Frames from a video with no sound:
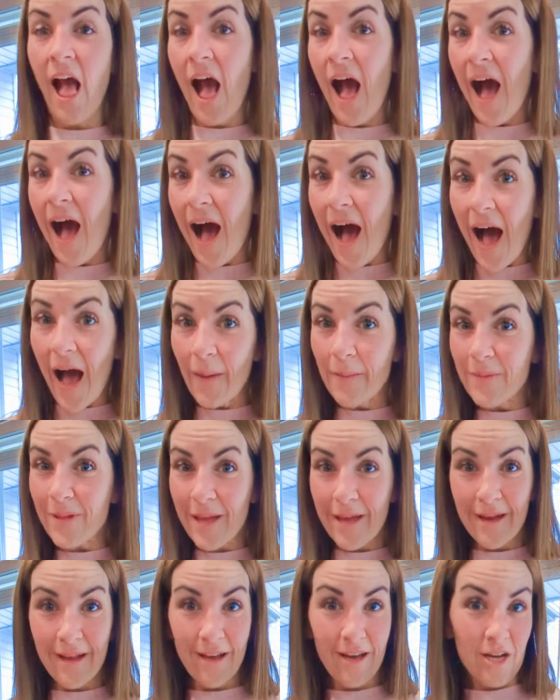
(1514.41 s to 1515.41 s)
I'm
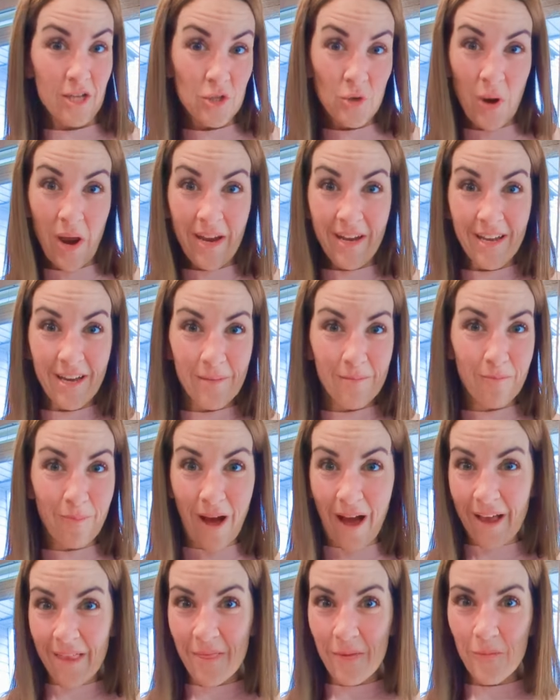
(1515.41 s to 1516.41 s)
planning on trying to combine
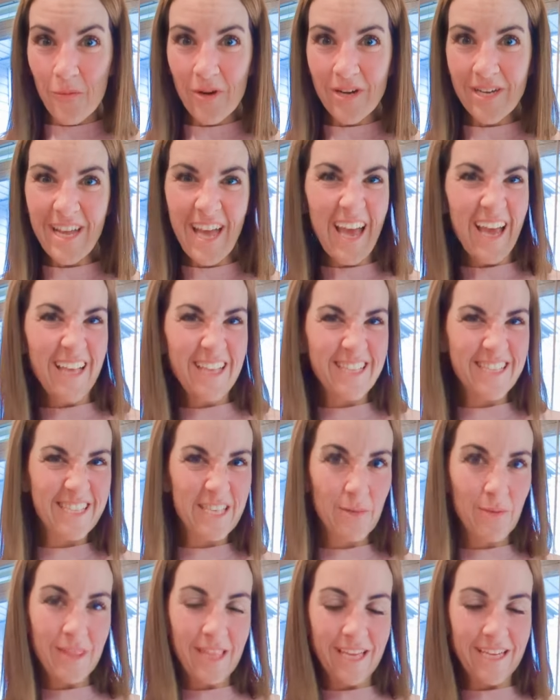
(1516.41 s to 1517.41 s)
them one day and see what
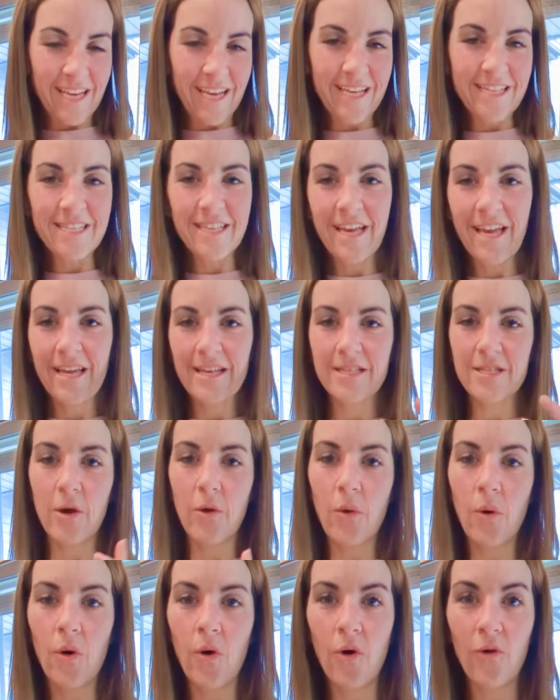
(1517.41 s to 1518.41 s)
they taste like. So
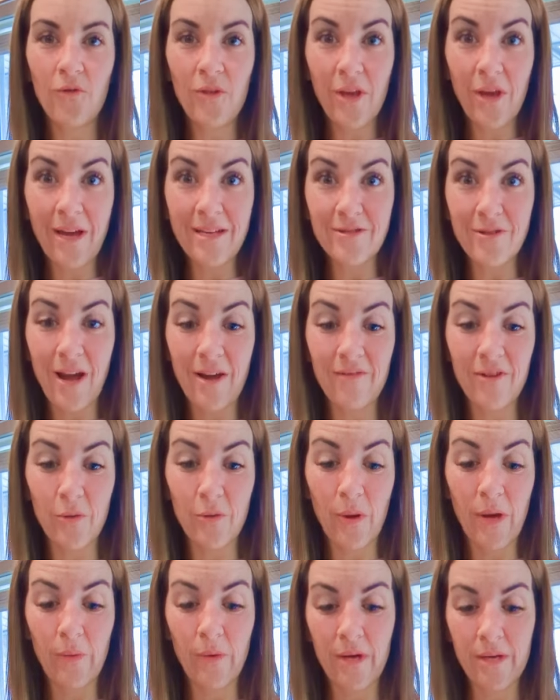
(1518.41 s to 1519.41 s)
hopefully you guys are having a great
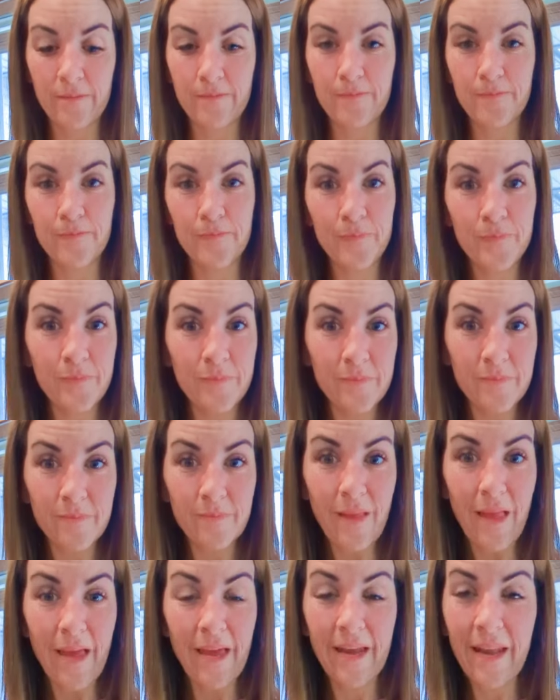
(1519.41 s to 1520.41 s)
one.
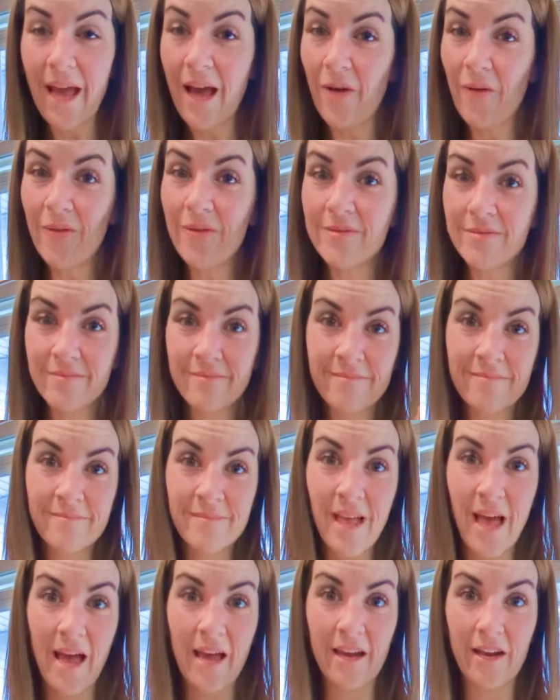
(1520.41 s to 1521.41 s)
And now
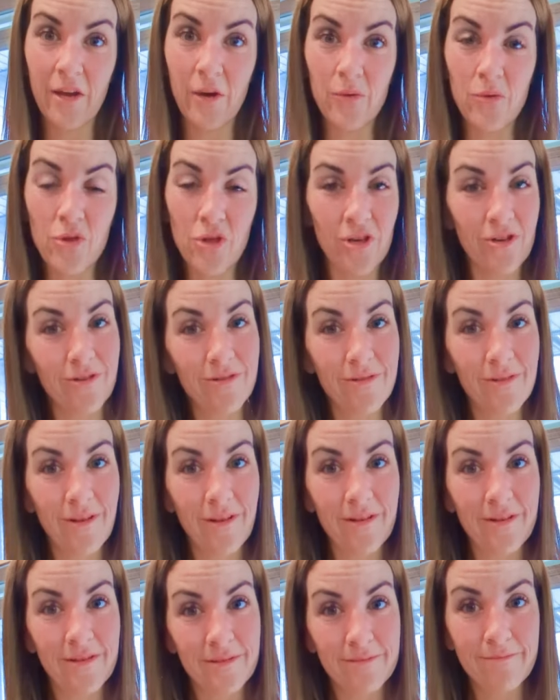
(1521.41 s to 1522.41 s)
I'm gonna go chill
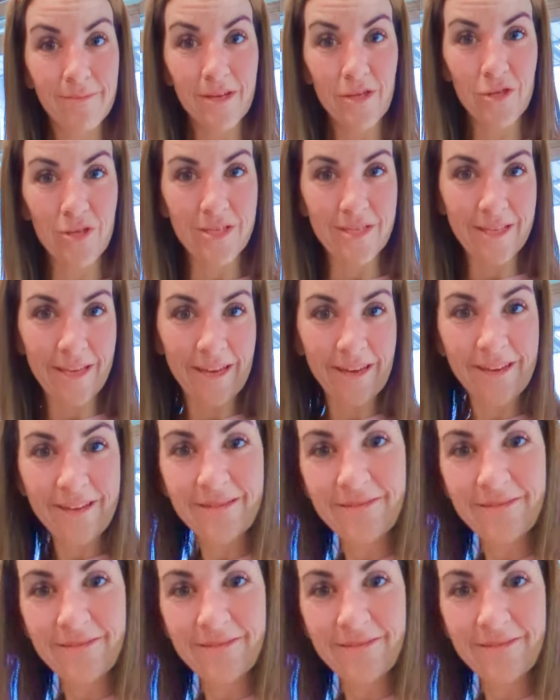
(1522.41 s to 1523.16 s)
my cheesecake.